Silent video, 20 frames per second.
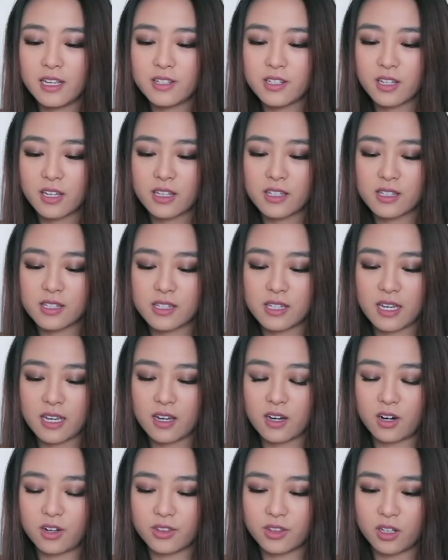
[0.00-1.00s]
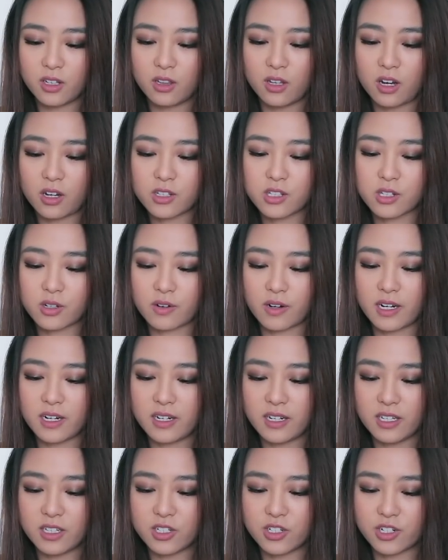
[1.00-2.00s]
As you can see on the lock
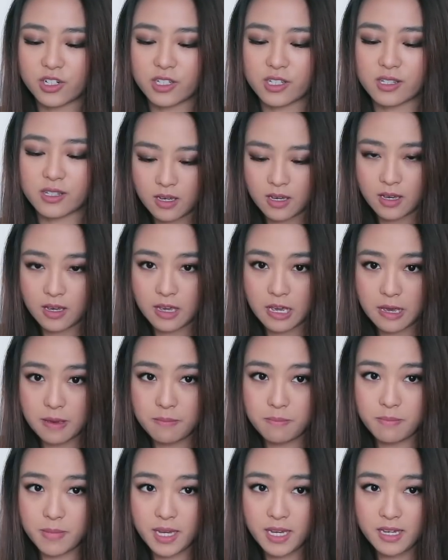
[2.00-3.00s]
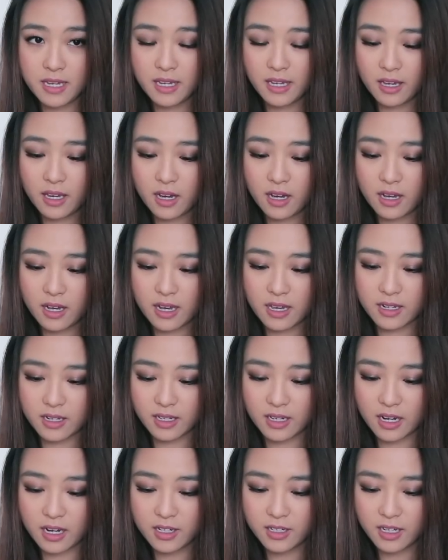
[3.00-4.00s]
screen, it's just me here, and
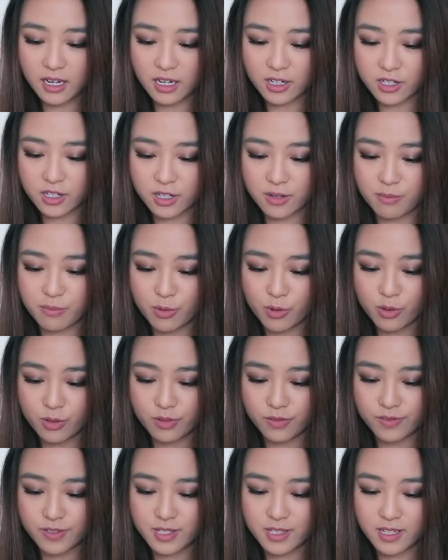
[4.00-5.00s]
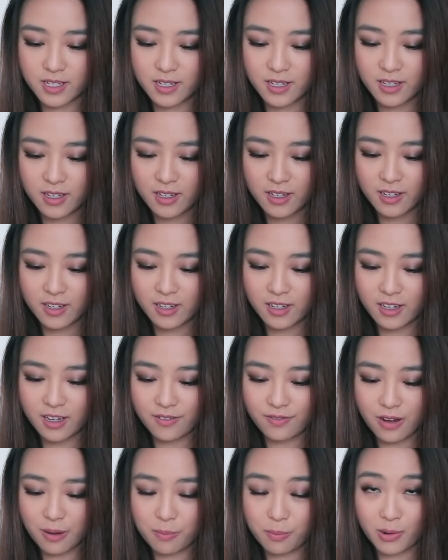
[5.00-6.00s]
it kind of actually moves
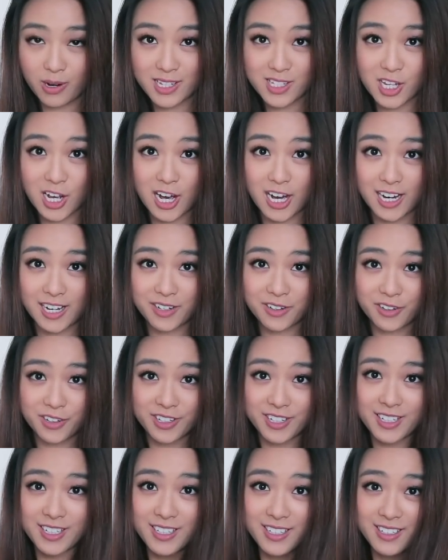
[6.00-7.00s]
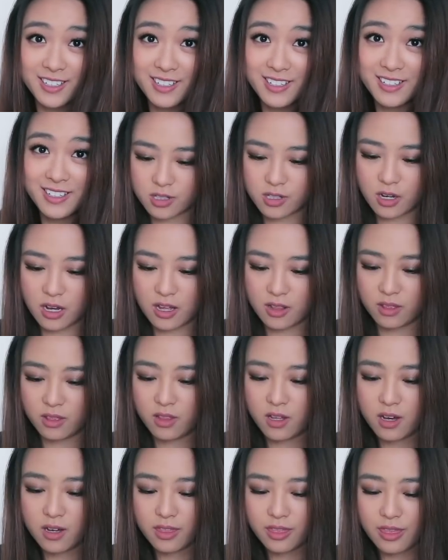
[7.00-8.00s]
if I press hard on it. Just
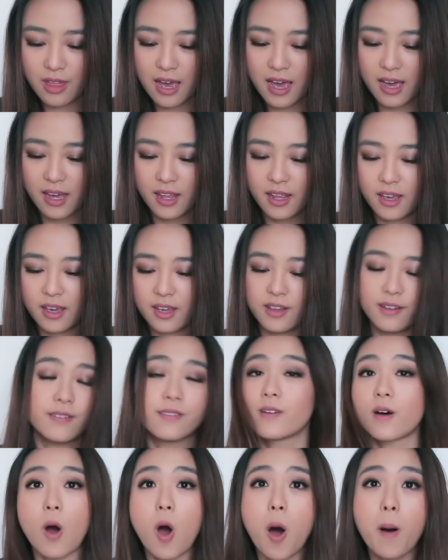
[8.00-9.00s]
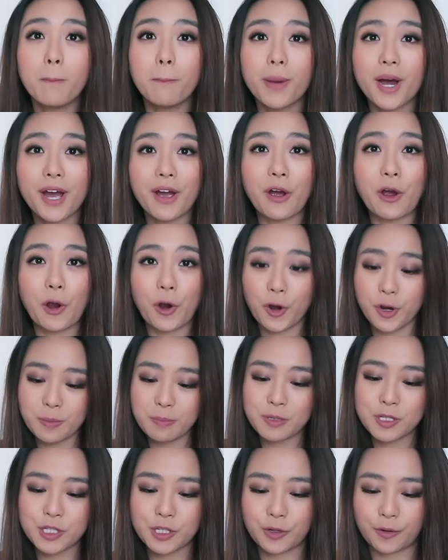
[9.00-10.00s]
unlock that, and on my
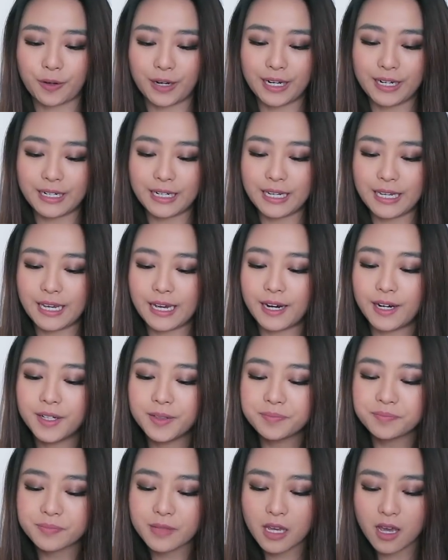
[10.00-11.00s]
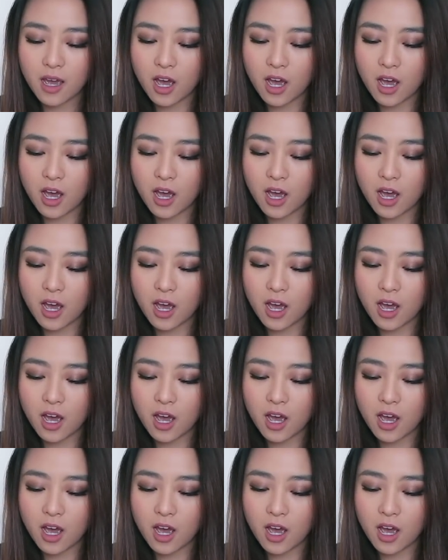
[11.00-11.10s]
home screen here